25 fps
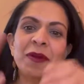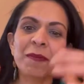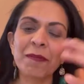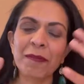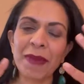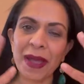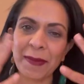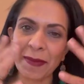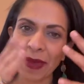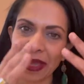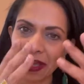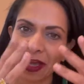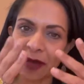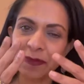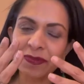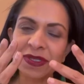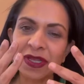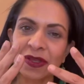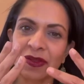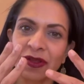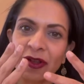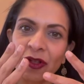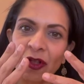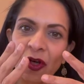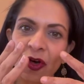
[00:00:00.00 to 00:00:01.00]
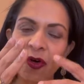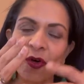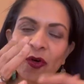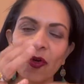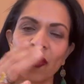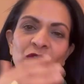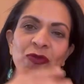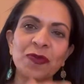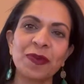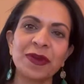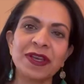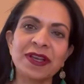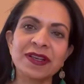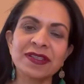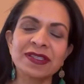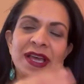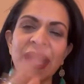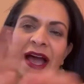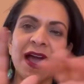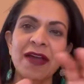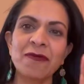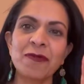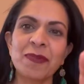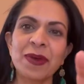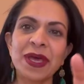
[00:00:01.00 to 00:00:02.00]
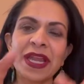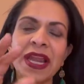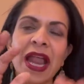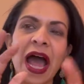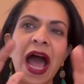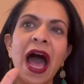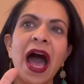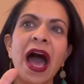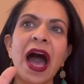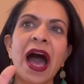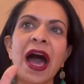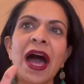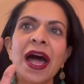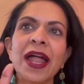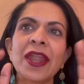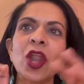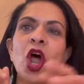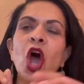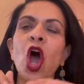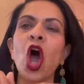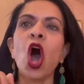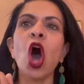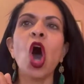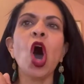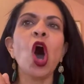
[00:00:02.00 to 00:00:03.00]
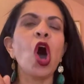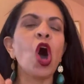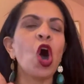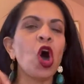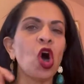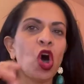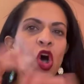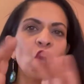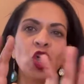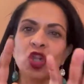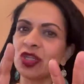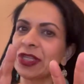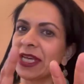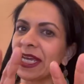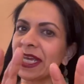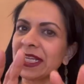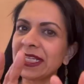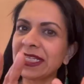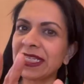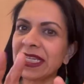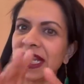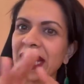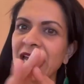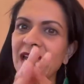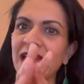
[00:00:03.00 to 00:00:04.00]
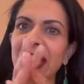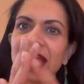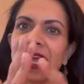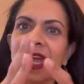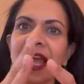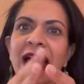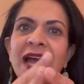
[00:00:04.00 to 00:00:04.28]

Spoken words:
My makeup's a little old because I've been on all day today.